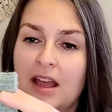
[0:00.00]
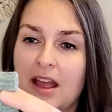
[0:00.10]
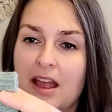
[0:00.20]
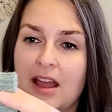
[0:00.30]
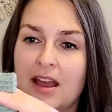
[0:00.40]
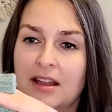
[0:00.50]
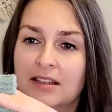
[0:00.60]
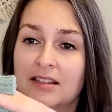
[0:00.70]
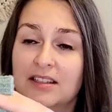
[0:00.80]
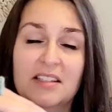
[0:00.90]

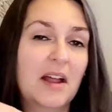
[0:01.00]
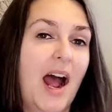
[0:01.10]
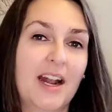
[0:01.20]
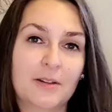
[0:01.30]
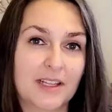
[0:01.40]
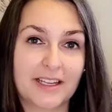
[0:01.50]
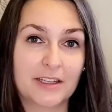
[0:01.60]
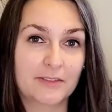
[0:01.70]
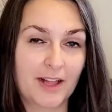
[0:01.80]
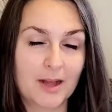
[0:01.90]
and I don't like heel
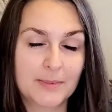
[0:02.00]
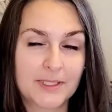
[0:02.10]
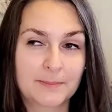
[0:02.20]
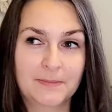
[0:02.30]
flaps.